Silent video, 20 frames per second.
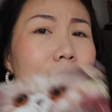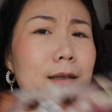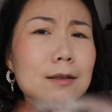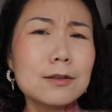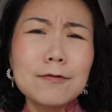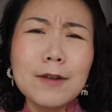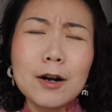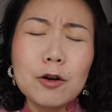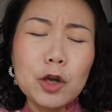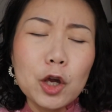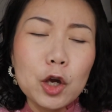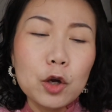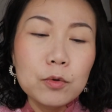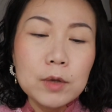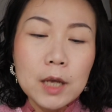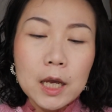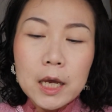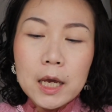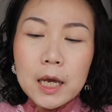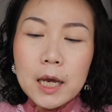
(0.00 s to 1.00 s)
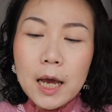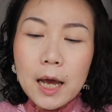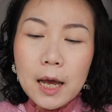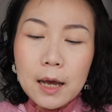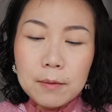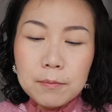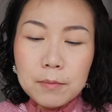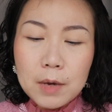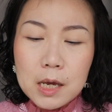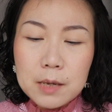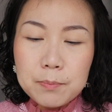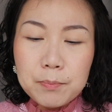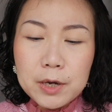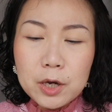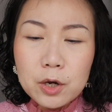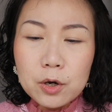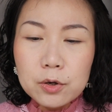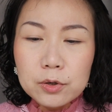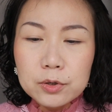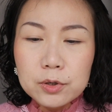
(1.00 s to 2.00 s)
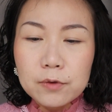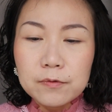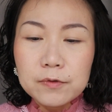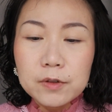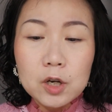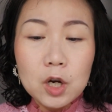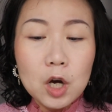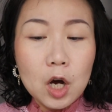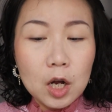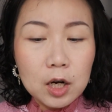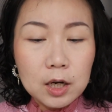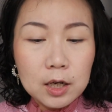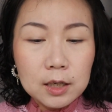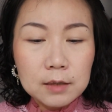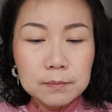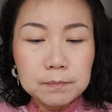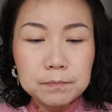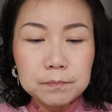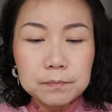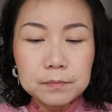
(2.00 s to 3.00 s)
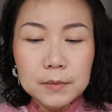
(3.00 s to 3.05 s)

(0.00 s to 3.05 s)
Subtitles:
Very cute. Because of the color.